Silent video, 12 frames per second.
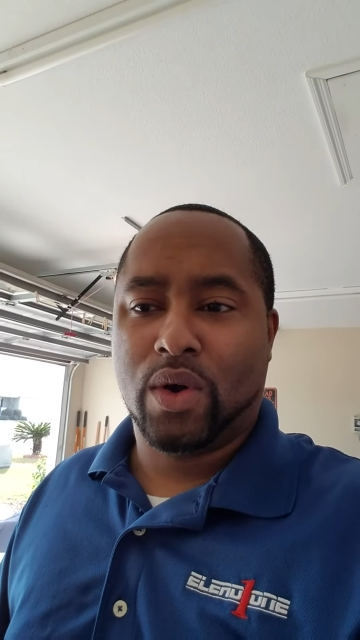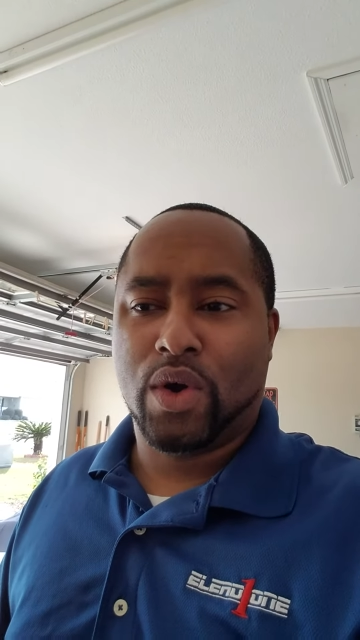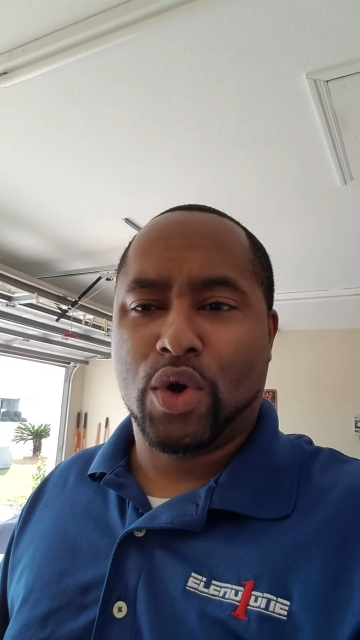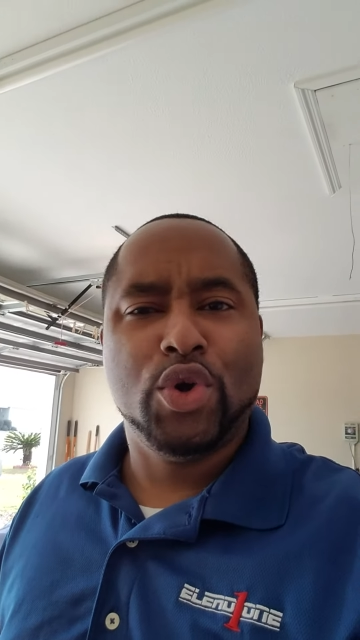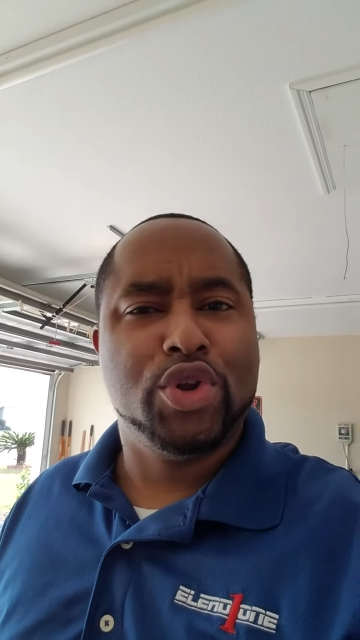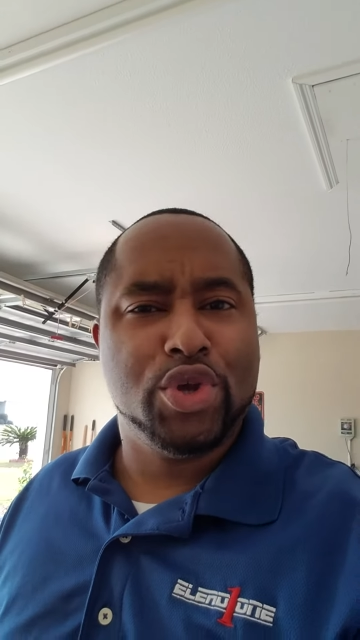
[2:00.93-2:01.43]

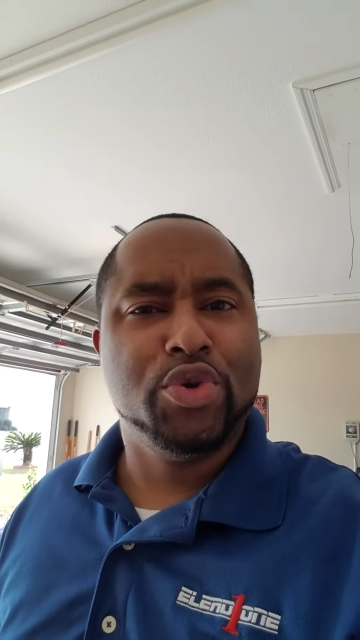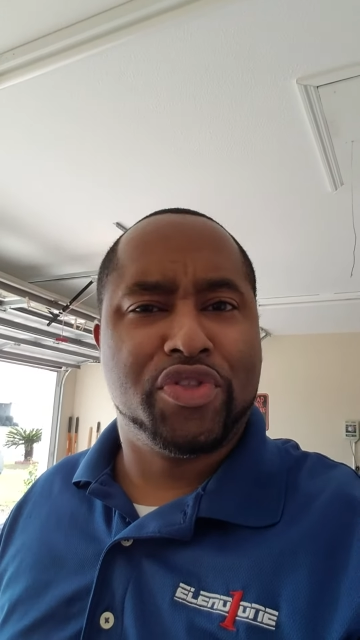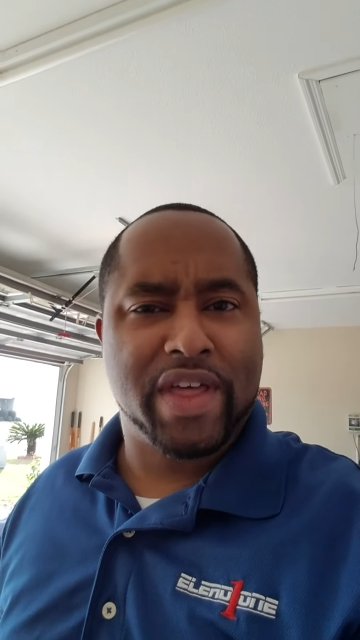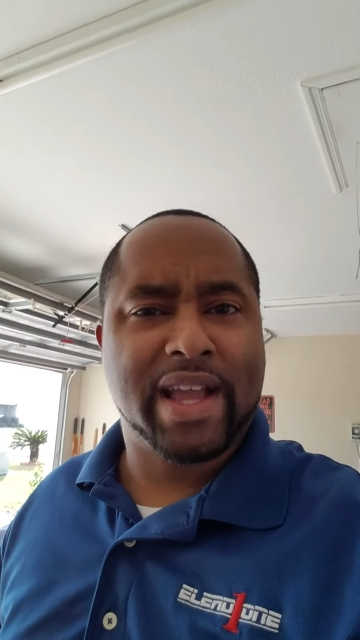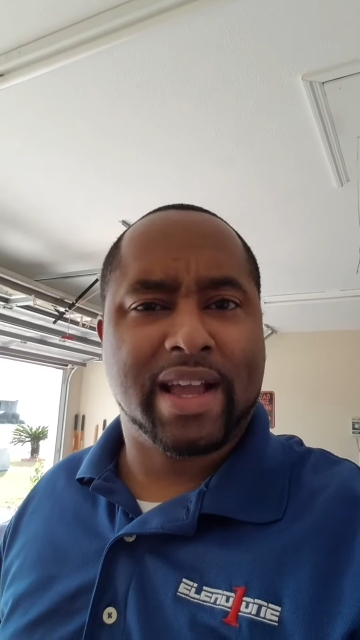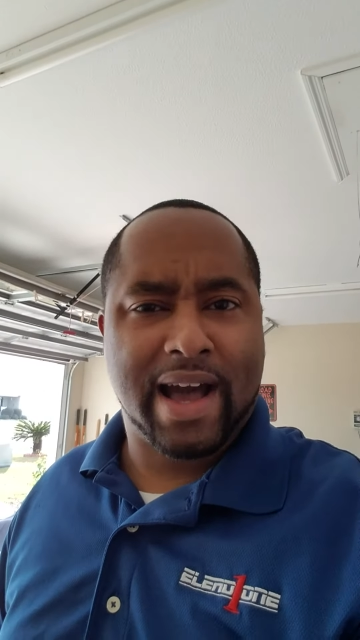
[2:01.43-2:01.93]
who do you
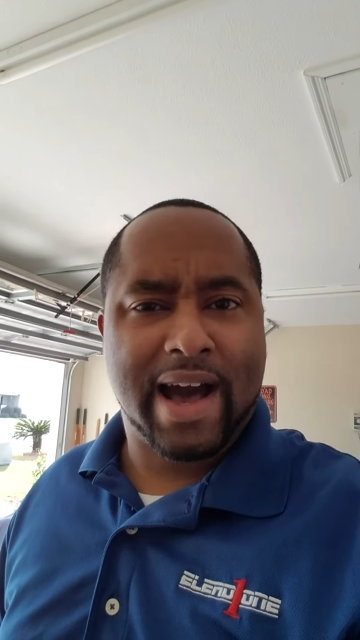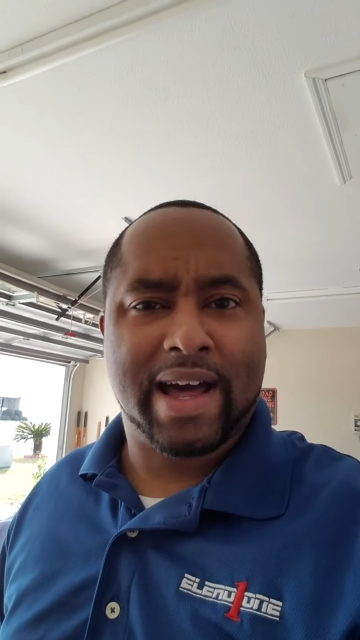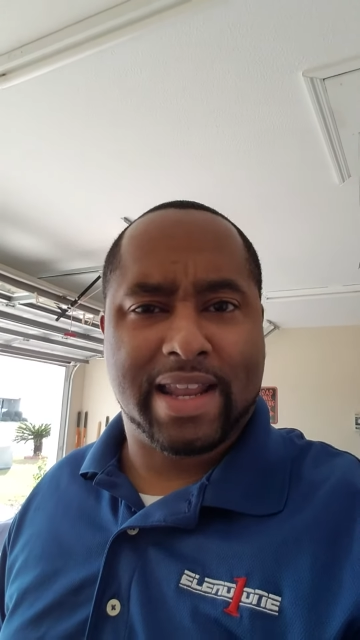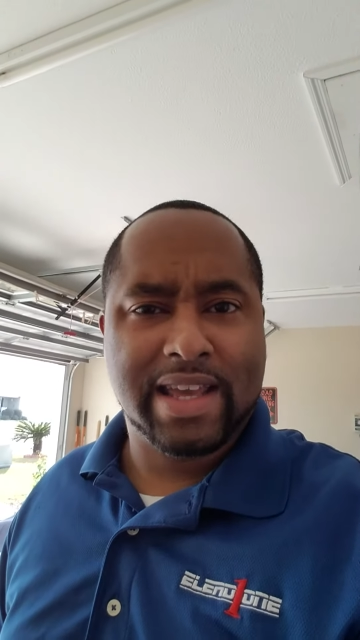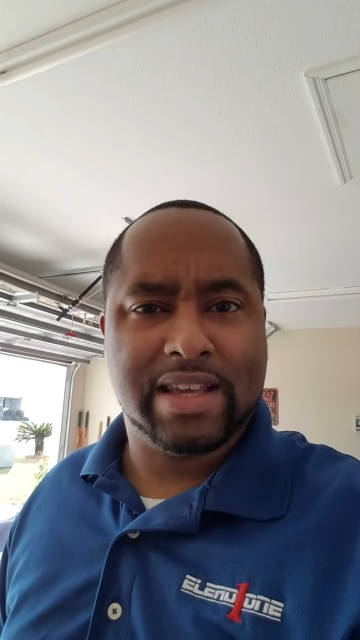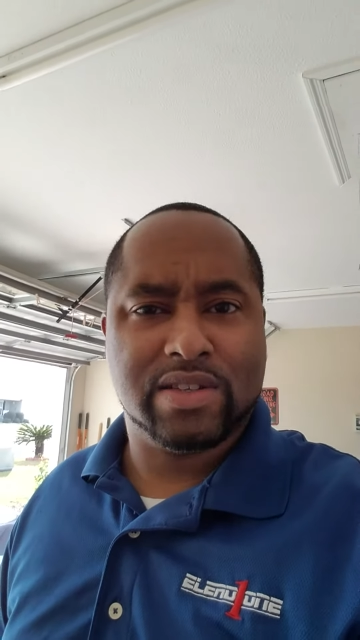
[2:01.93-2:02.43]
think
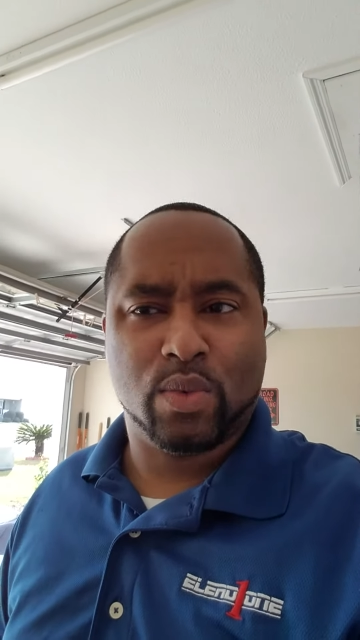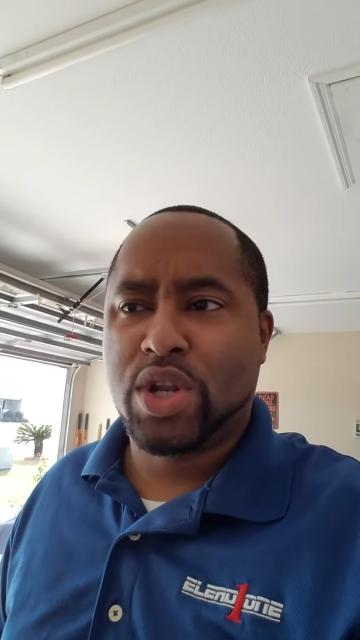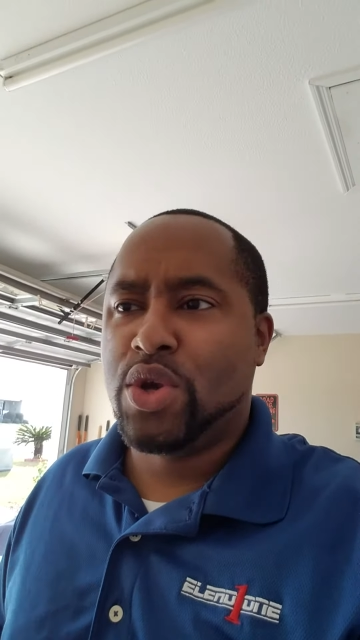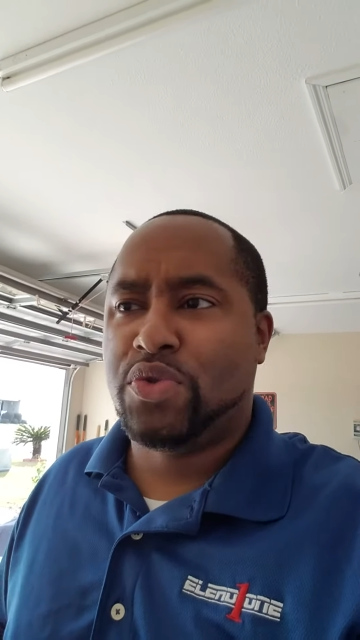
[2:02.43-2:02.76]
God is? What do you